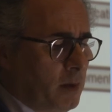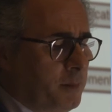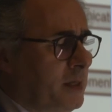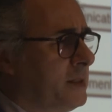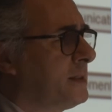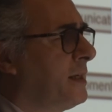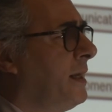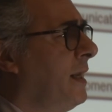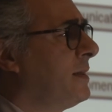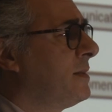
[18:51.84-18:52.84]
big data
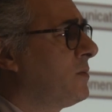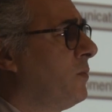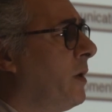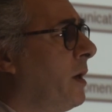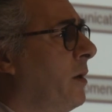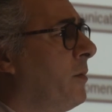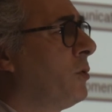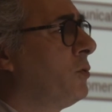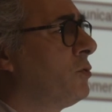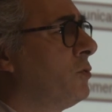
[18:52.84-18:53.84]
analysis, we were
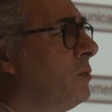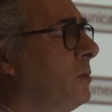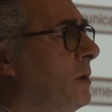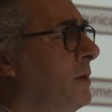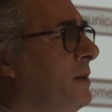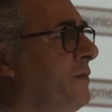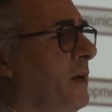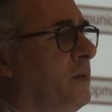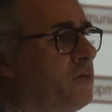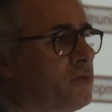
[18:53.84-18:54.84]
able to
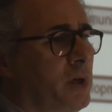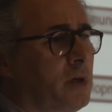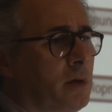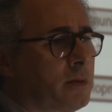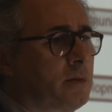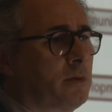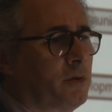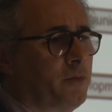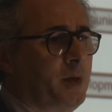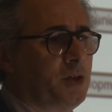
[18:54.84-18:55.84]
define 3 clusters
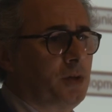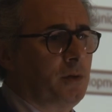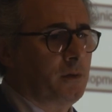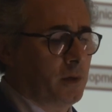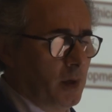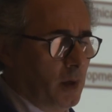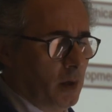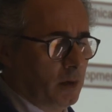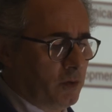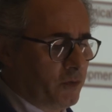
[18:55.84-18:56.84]
of patients.
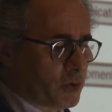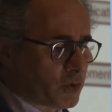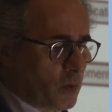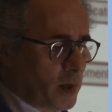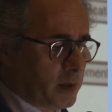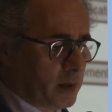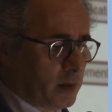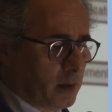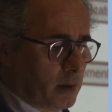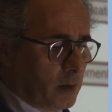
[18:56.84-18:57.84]
The first one
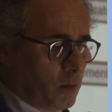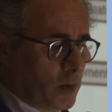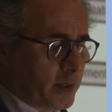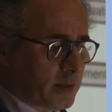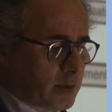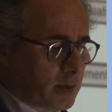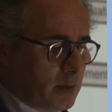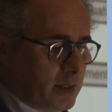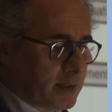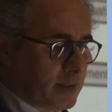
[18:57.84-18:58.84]
was,
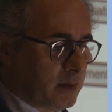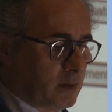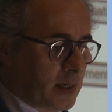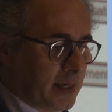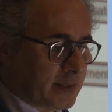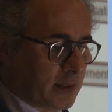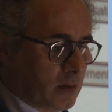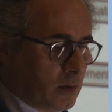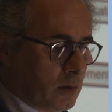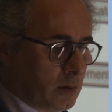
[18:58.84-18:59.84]
let's say, the
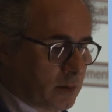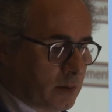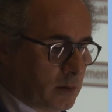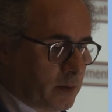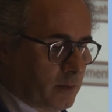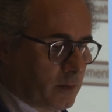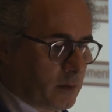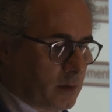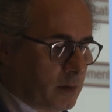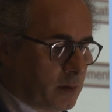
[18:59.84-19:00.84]
classical,
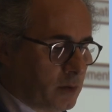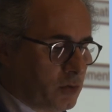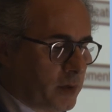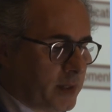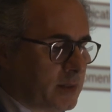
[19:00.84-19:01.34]
Tourette